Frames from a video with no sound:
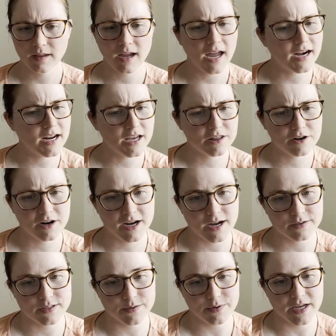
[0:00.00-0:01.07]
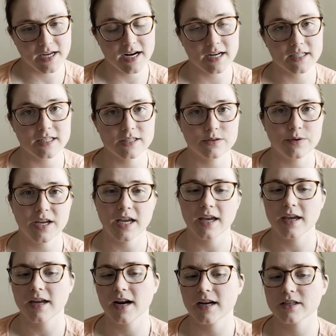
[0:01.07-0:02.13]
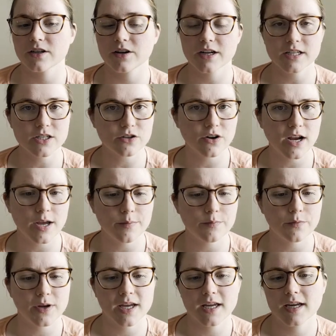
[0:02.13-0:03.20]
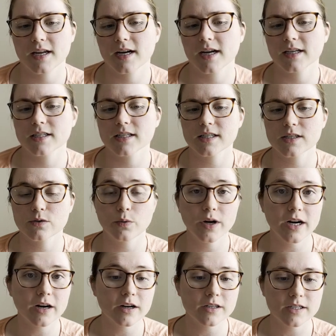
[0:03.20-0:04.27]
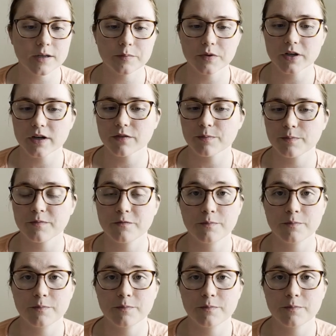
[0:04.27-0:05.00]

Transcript: any other accounts that we connected, so we can connect our Instagram, we can connect Twitter, Tumblr,